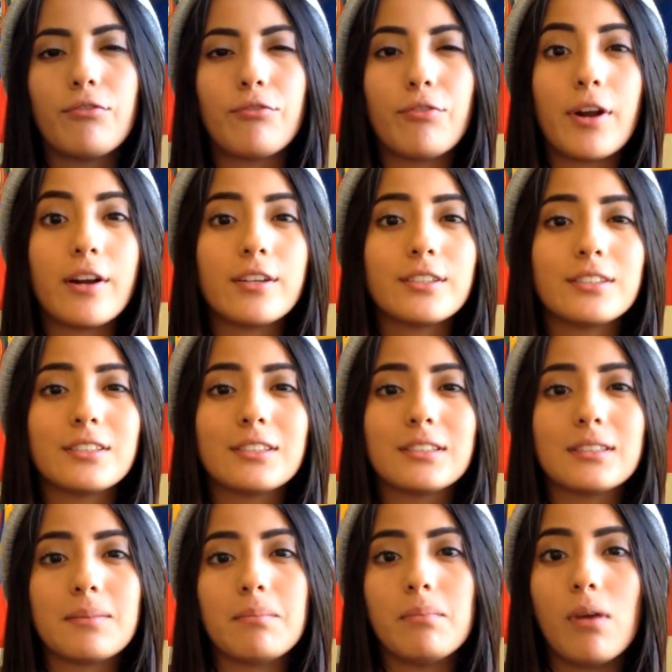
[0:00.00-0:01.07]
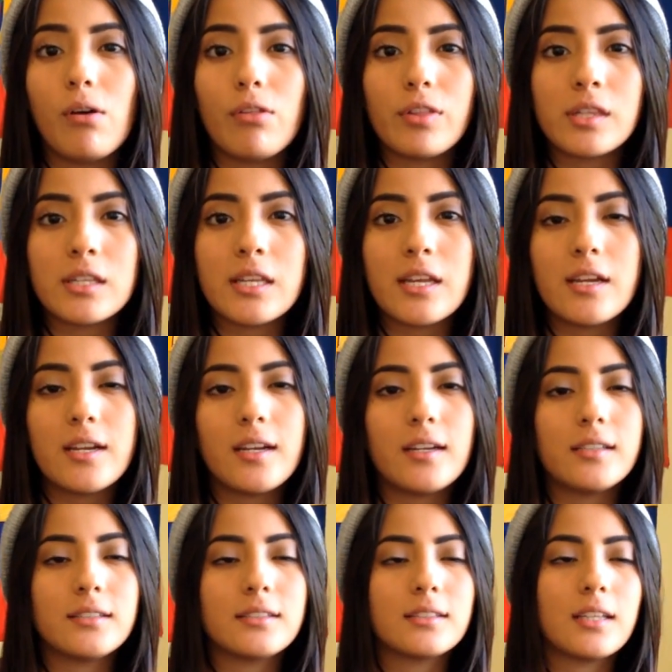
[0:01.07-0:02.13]
first month from
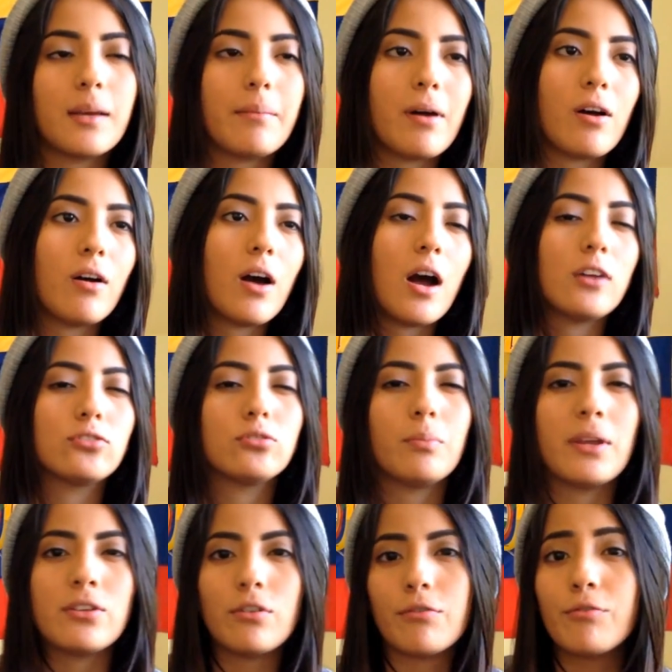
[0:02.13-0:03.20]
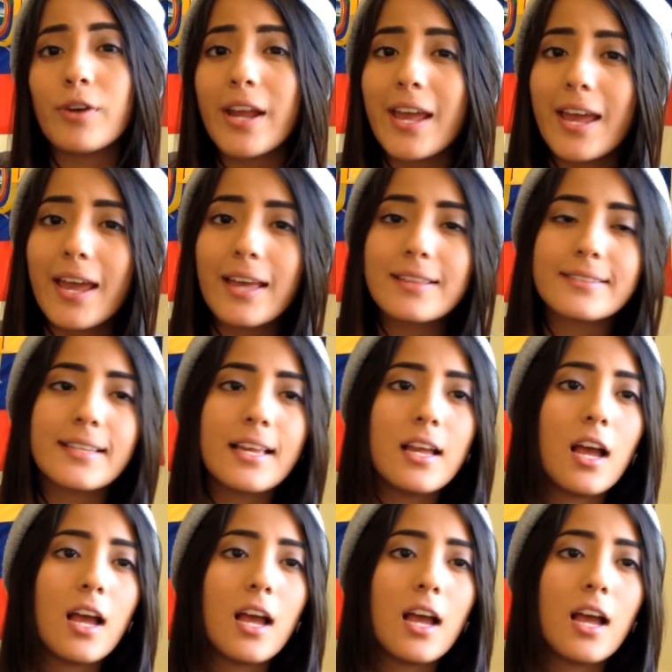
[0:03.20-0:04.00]
here, it's about how to meet your friends,